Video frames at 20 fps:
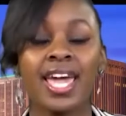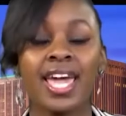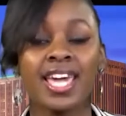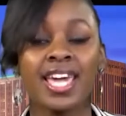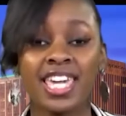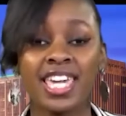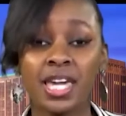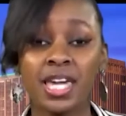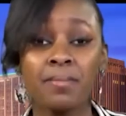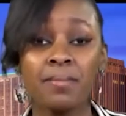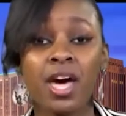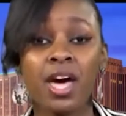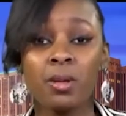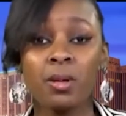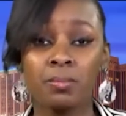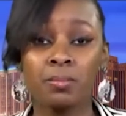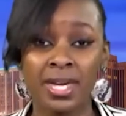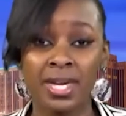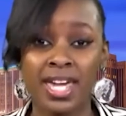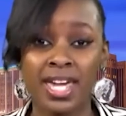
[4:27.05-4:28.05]
email
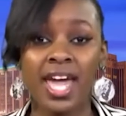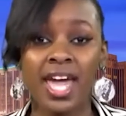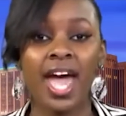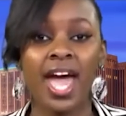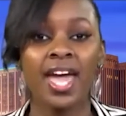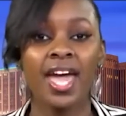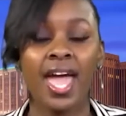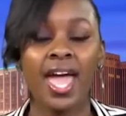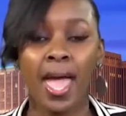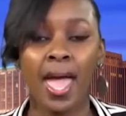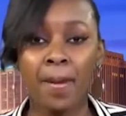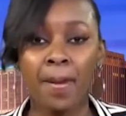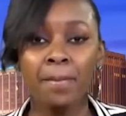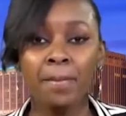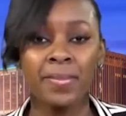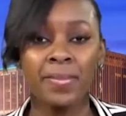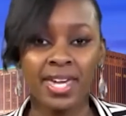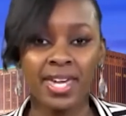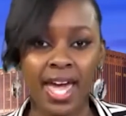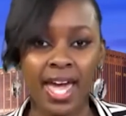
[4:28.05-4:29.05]
me at
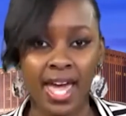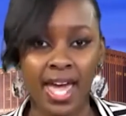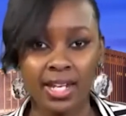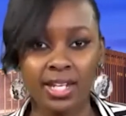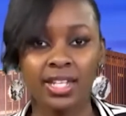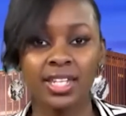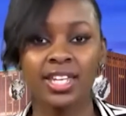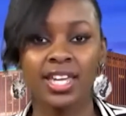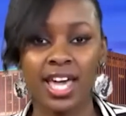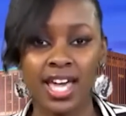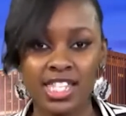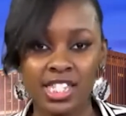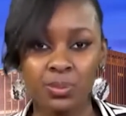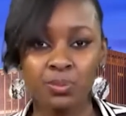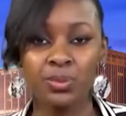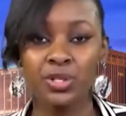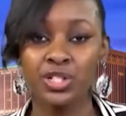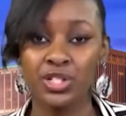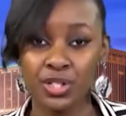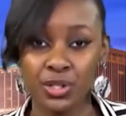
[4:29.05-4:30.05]

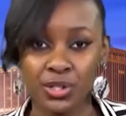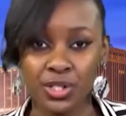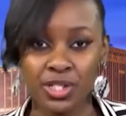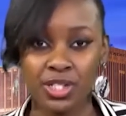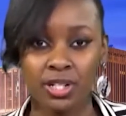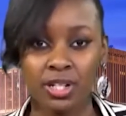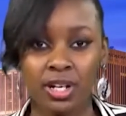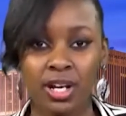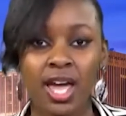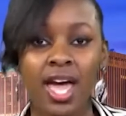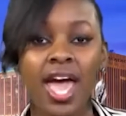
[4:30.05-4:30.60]
mbnguestproducer